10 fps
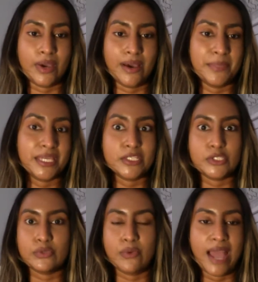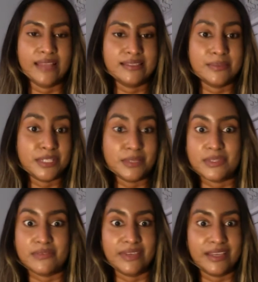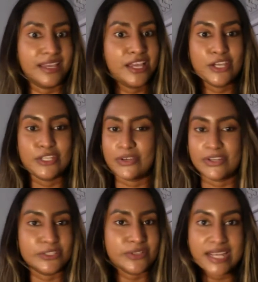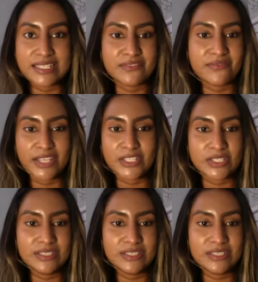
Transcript: because you had symptoms of a urinary tract infection,